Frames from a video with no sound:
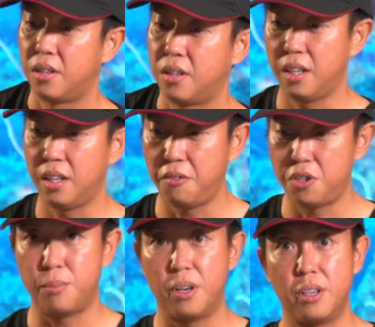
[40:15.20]
Okay, it
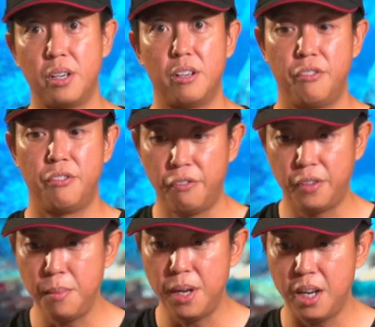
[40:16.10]
gives you about
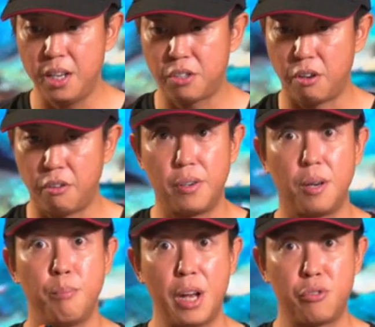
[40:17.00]
50 minutes of
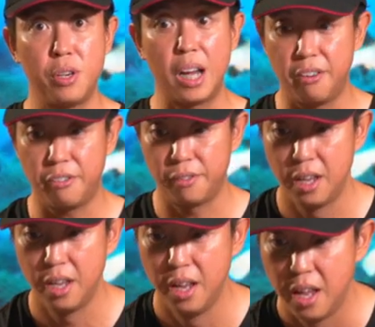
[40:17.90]
battery life.
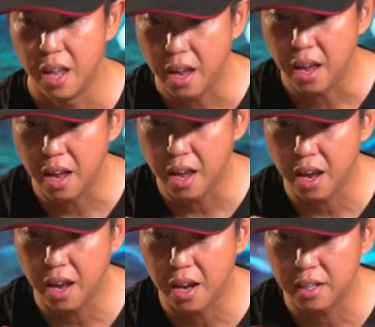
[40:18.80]

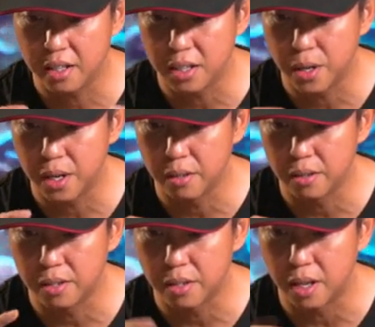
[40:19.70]
And let's see what
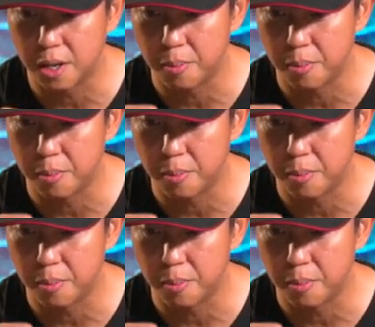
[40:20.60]
else.